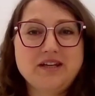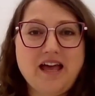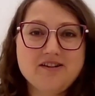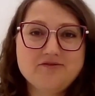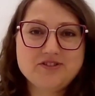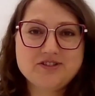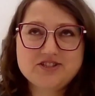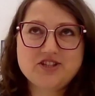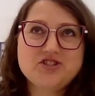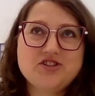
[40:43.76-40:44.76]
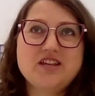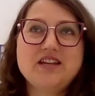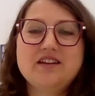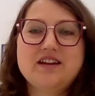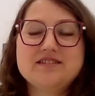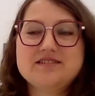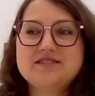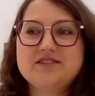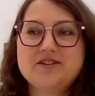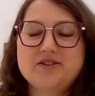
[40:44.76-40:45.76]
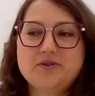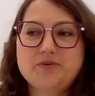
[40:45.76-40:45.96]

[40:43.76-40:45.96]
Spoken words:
we have such a thing as